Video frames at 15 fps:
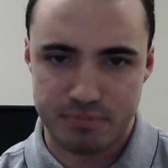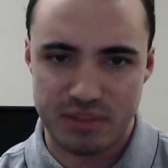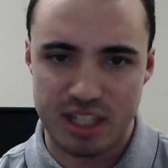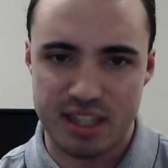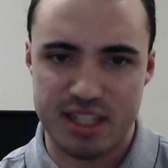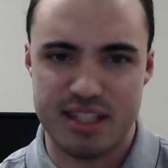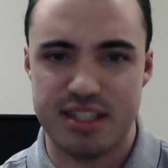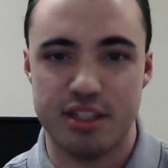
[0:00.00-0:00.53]

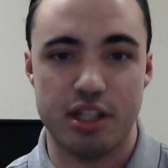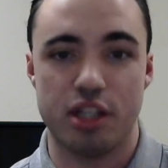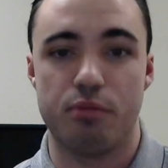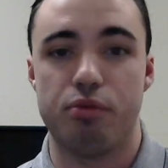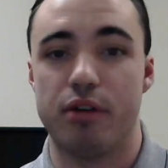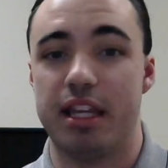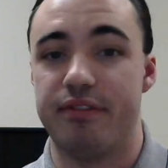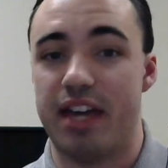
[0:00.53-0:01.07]
This is another
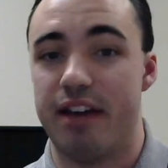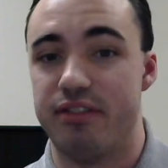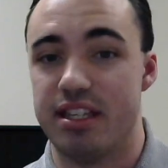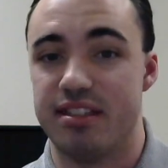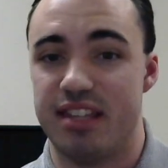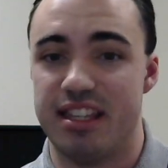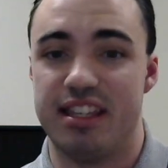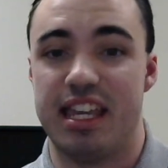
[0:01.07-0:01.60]
point of
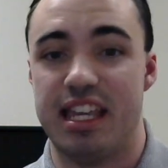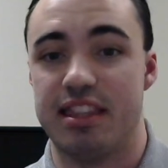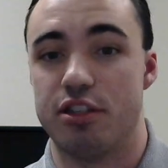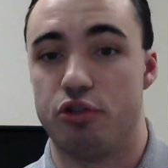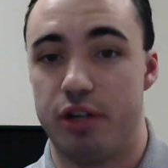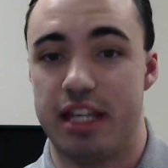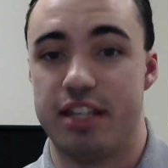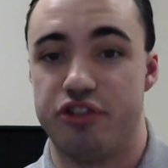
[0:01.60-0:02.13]
evidence indicating that
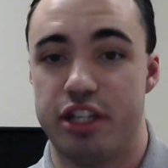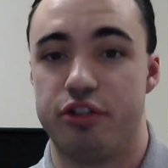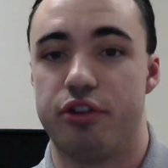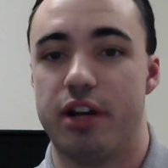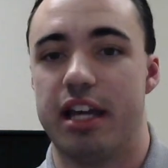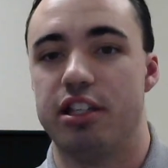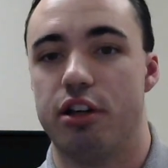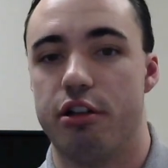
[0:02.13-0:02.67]
transgender
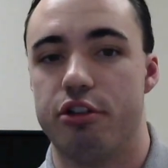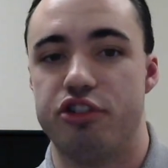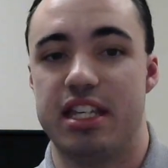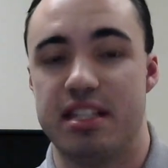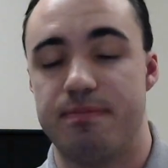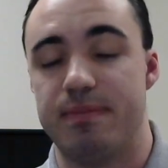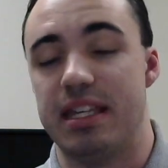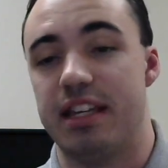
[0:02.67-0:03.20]
ideology is
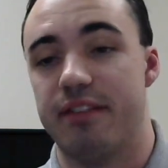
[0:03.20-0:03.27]
being